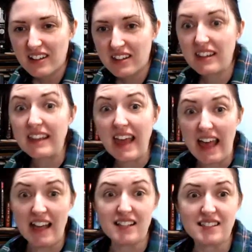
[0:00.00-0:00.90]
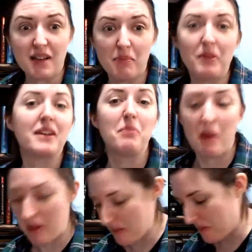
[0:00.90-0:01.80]
Yes, a big
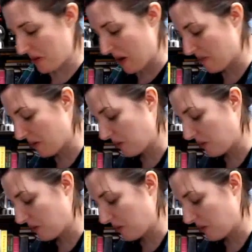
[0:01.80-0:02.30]
pom-pom